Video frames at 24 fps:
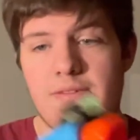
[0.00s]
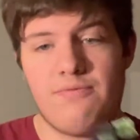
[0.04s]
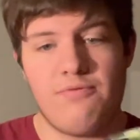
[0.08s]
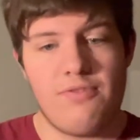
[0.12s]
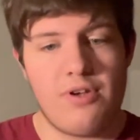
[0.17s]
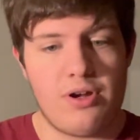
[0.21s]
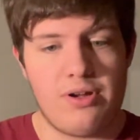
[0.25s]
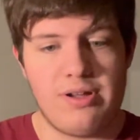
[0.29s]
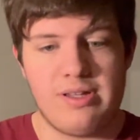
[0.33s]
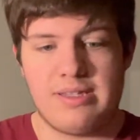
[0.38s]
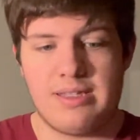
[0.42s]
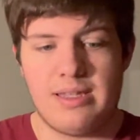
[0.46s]

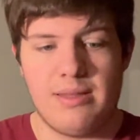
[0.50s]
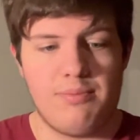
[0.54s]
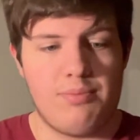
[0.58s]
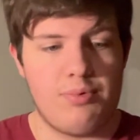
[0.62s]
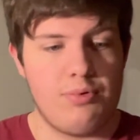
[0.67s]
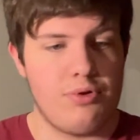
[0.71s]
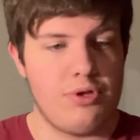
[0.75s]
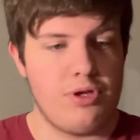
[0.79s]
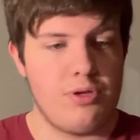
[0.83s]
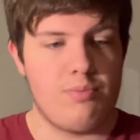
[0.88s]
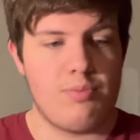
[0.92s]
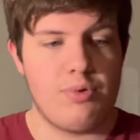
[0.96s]
very
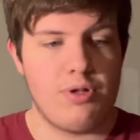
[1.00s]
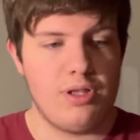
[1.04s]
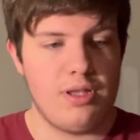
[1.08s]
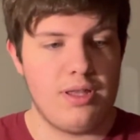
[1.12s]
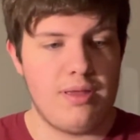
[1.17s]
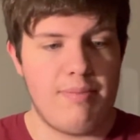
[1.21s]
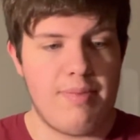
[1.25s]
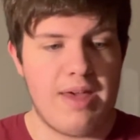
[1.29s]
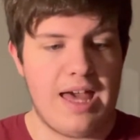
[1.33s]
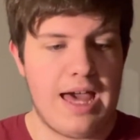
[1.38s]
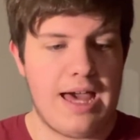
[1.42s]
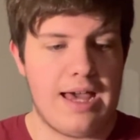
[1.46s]
simple. You pull it
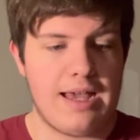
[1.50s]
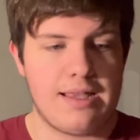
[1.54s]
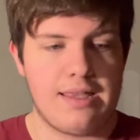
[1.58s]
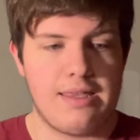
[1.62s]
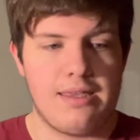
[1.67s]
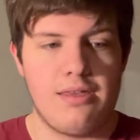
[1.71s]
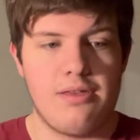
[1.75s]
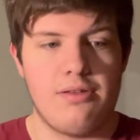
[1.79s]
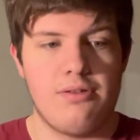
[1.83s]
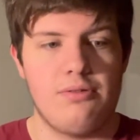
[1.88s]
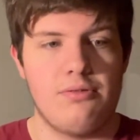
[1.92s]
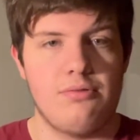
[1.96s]
back,
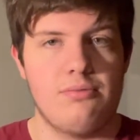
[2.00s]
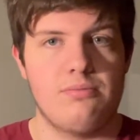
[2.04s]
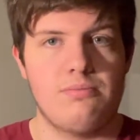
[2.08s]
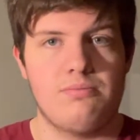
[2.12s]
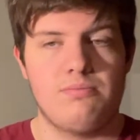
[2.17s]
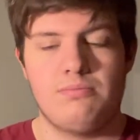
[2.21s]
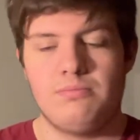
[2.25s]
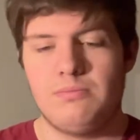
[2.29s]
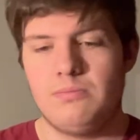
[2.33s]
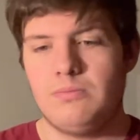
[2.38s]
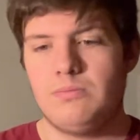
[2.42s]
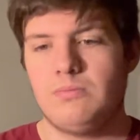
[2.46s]
you
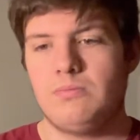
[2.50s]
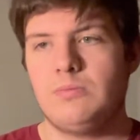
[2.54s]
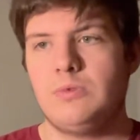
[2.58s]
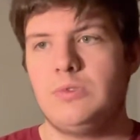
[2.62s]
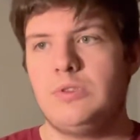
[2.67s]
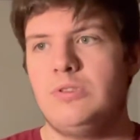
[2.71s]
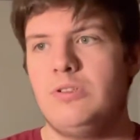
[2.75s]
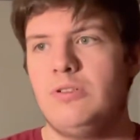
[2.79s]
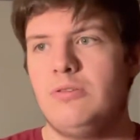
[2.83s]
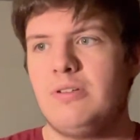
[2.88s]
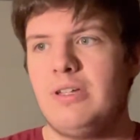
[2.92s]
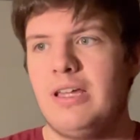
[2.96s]

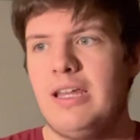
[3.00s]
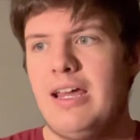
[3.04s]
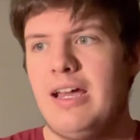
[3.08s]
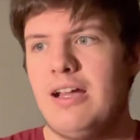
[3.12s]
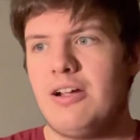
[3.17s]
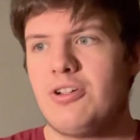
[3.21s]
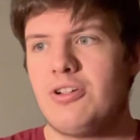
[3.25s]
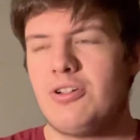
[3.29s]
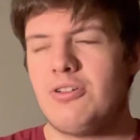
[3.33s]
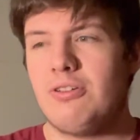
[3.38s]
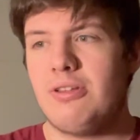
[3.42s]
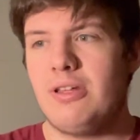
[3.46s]
can
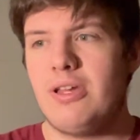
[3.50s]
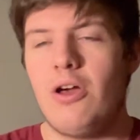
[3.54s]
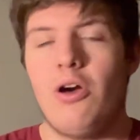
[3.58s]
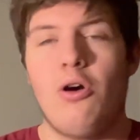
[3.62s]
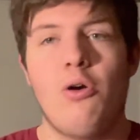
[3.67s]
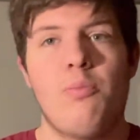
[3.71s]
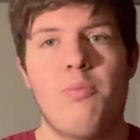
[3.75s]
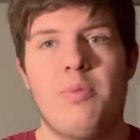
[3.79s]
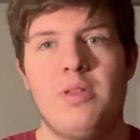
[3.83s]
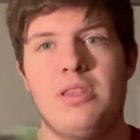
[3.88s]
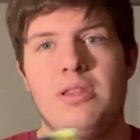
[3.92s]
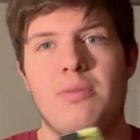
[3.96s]
actually
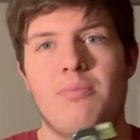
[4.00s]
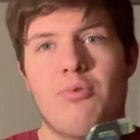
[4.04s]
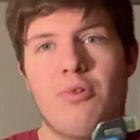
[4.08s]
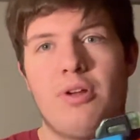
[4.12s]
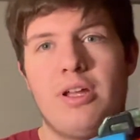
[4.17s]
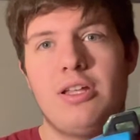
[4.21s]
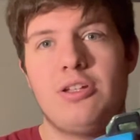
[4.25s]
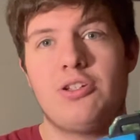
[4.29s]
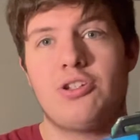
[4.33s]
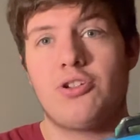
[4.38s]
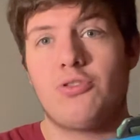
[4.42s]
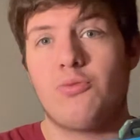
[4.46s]
open the
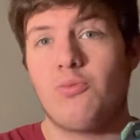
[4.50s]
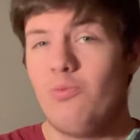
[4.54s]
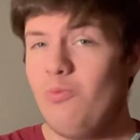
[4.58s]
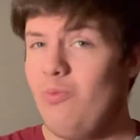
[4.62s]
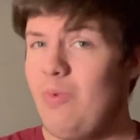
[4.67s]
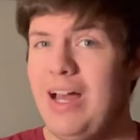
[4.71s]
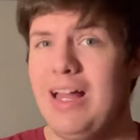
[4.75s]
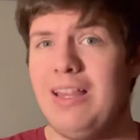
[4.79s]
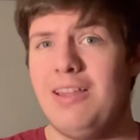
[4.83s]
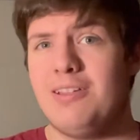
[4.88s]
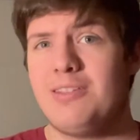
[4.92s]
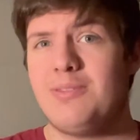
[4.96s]
breech
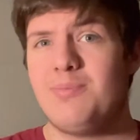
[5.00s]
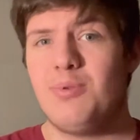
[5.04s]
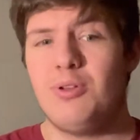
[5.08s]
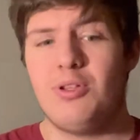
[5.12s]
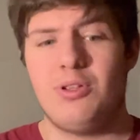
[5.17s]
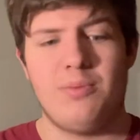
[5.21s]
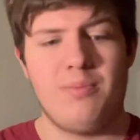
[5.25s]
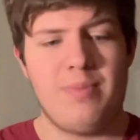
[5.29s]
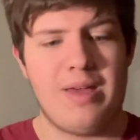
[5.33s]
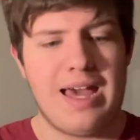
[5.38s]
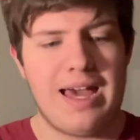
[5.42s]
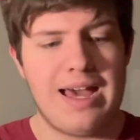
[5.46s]
while it's
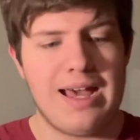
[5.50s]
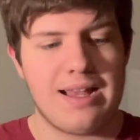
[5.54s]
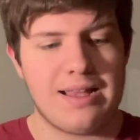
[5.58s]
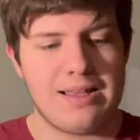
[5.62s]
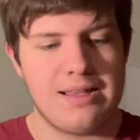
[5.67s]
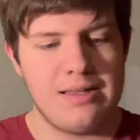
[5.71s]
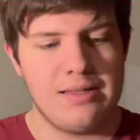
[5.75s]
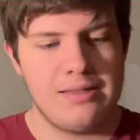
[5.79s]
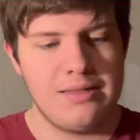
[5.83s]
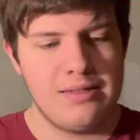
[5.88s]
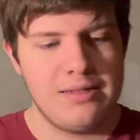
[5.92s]
pulled back,